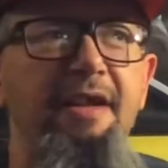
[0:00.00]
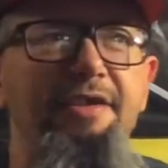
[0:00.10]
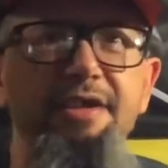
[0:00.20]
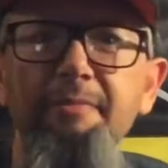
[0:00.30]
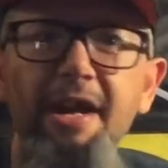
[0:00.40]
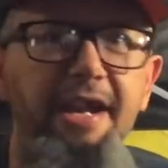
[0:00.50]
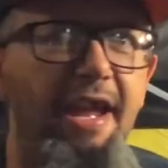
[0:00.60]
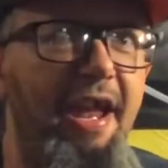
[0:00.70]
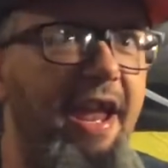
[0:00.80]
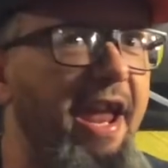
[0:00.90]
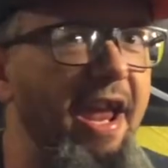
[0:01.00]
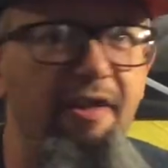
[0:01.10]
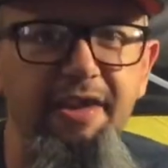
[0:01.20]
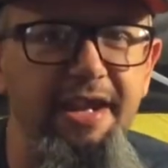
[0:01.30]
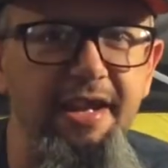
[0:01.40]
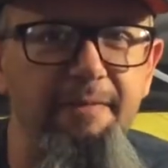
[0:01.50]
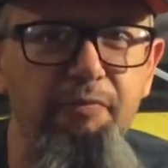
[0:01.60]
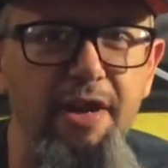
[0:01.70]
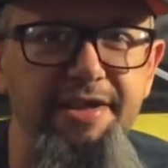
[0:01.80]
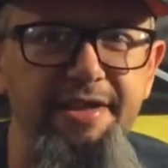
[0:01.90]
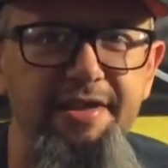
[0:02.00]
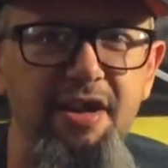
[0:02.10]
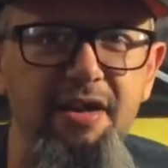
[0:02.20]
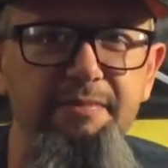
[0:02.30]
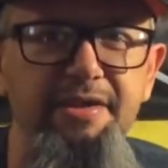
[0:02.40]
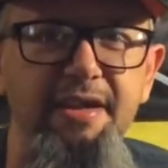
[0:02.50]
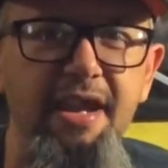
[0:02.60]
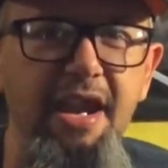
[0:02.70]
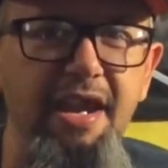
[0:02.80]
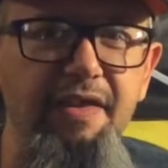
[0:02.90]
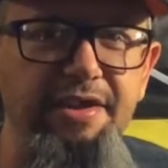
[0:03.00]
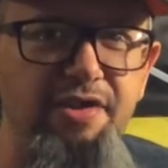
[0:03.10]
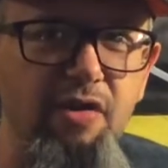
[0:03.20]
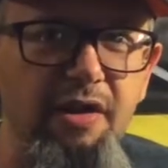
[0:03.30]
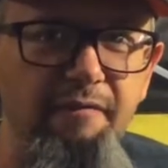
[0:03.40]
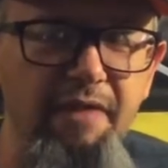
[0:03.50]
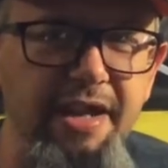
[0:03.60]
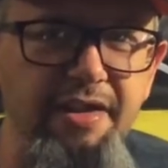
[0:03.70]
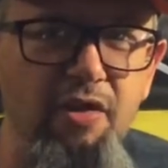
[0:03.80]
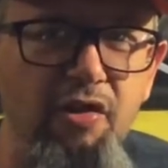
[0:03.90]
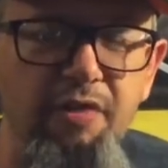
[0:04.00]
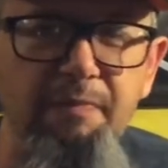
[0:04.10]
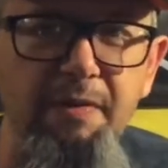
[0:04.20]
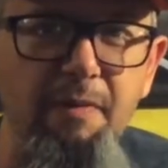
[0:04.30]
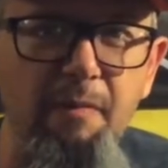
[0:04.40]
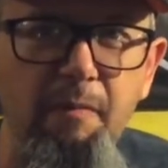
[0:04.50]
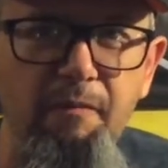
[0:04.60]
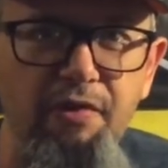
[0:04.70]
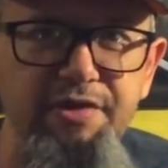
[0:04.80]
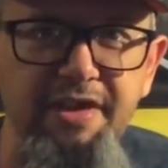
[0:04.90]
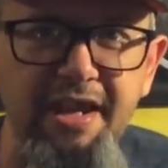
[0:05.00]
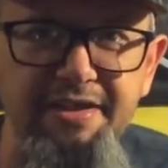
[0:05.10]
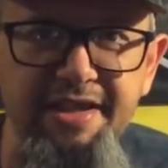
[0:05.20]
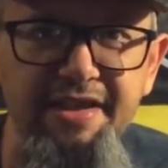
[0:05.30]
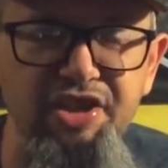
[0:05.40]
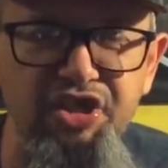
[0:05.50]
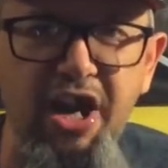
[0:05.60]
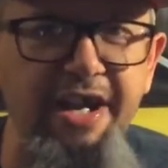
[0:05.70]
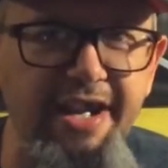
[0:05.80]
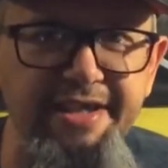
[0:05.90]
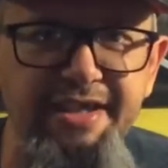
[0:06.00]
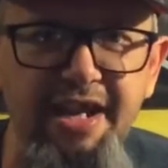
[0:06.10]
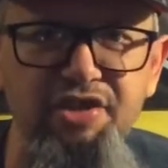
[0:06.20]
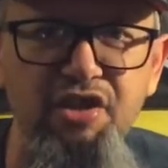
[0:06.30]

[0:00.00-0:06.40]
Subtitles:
some kind of alien presence comes and they start invading the earth, but first they send these giant insects.